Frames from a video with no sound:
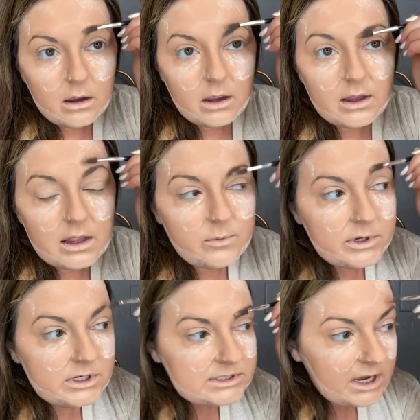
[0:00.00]
And then we
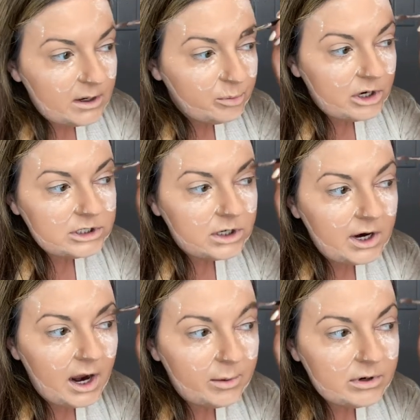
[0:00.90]
just kind of brush our
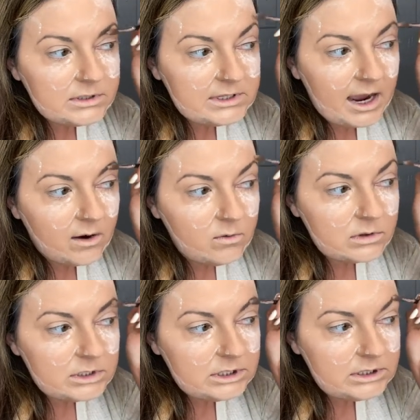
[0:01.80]
eyebrows out.